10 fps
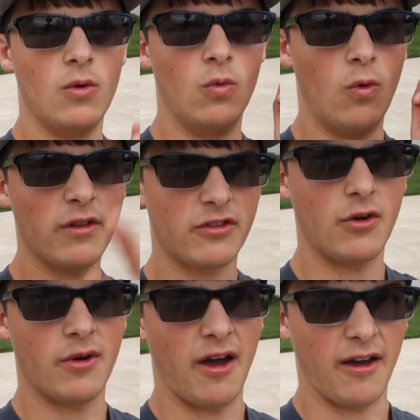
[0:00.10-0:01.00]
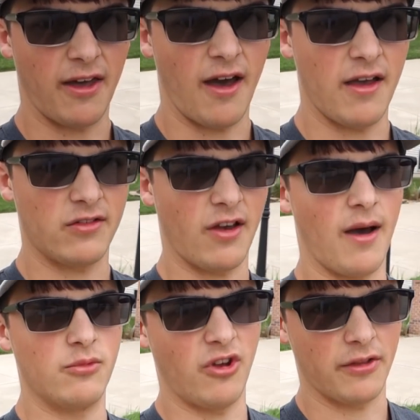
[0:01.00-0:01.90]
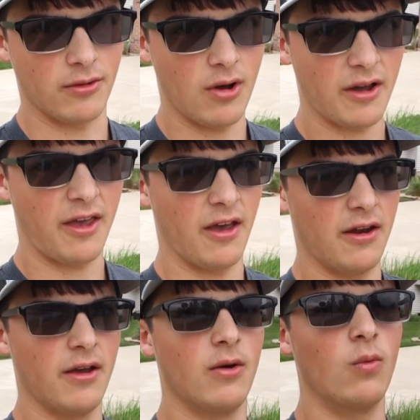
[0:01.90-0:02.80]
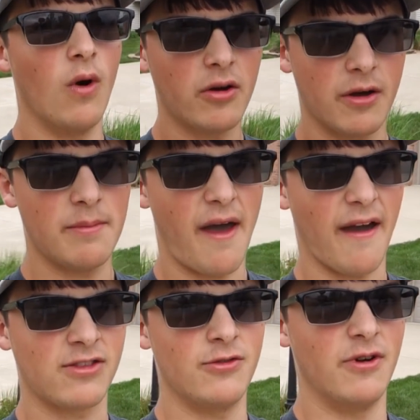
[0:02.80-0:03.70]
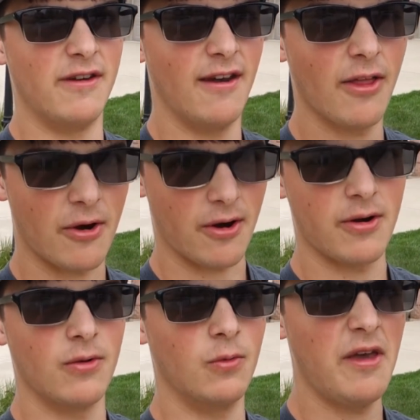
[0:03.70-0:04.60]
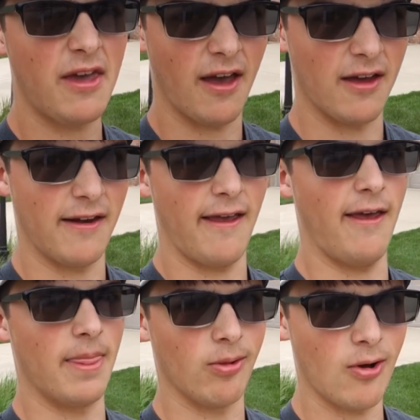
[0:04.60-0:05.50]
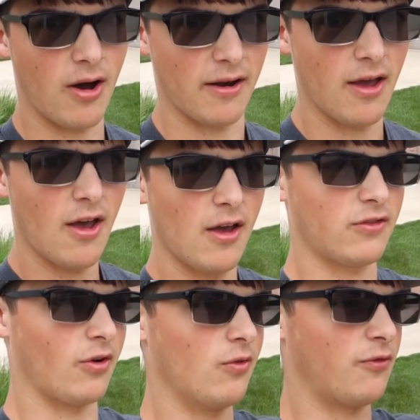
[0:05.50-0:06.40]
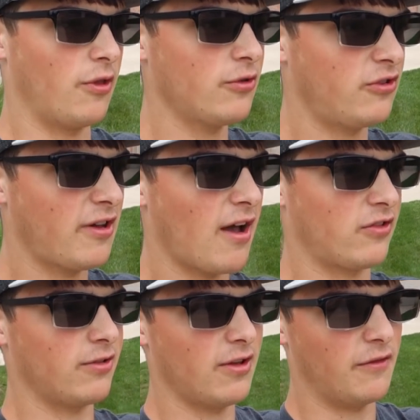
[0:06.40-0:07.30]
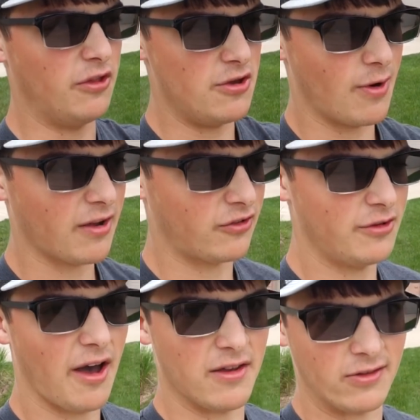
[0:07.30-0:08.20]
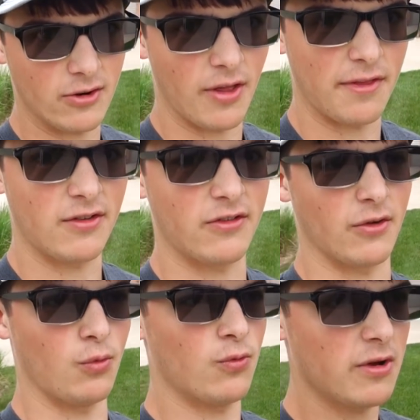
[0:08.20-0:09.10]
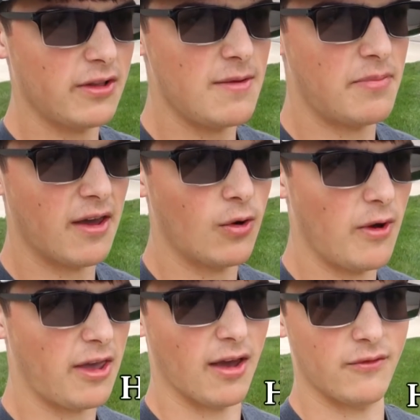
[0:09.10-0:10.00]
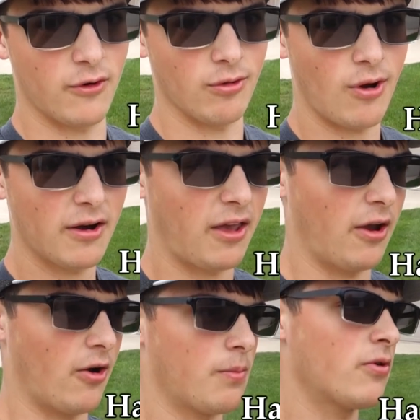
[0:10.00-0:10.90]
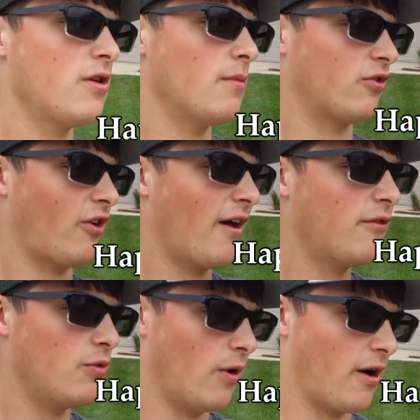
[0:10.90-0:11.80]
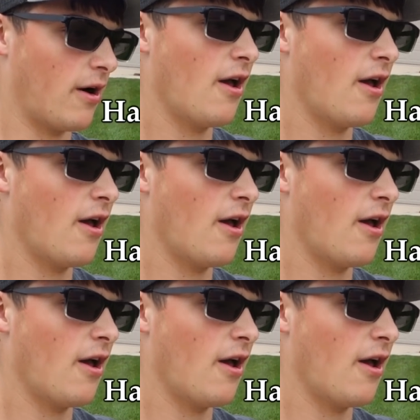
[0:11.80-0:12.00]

What's going on guys? I'm Jake the Lawn Kid welcome back to another weekend in the lawn. So for those of you guys who live in the US, you guys know that this is a really big weekend for lawn care pretty much everywhere.